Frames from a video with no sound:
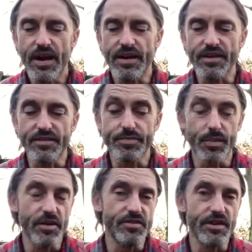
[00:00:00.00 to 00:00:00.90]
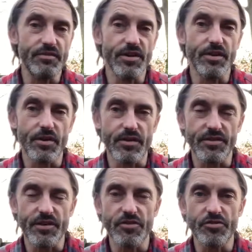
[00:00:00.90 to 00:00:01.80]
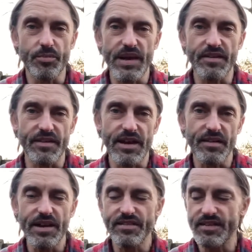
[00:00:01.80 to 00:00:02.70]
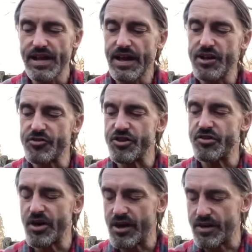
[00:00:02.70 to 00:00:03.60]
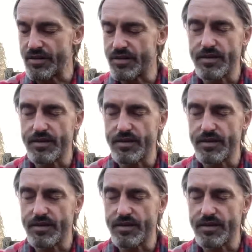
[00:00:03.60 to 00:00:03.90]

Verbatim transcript: and it's most evident on social media now these are the energy jay